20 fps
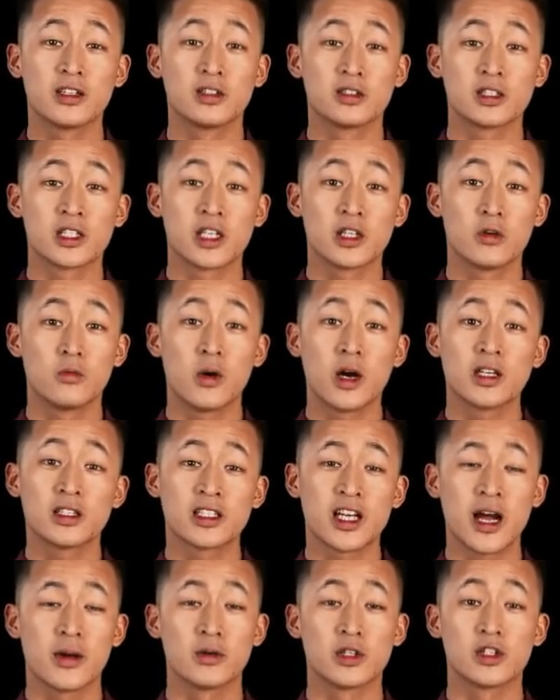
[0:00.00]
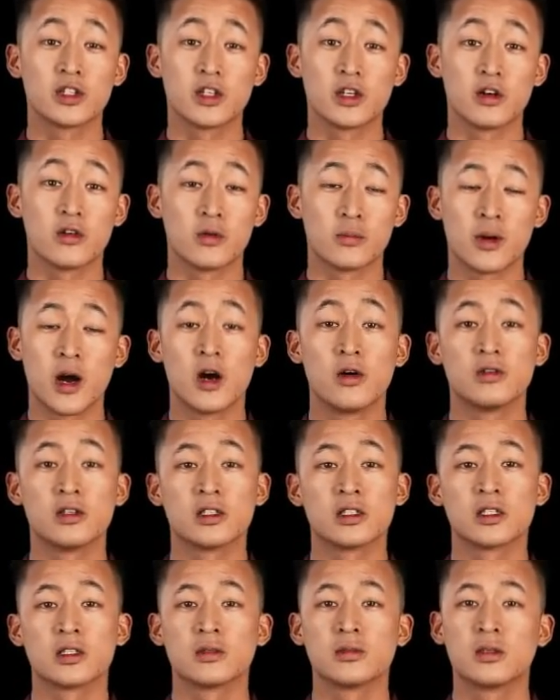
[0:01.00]
deal 1 damage to your
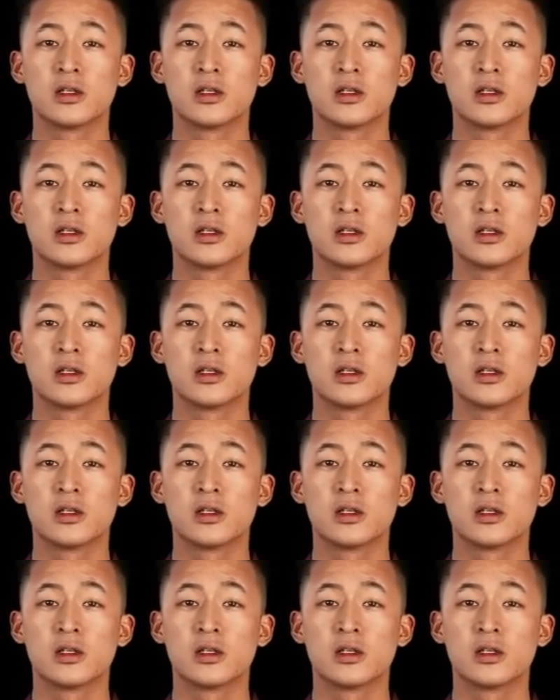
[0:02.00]
opponent.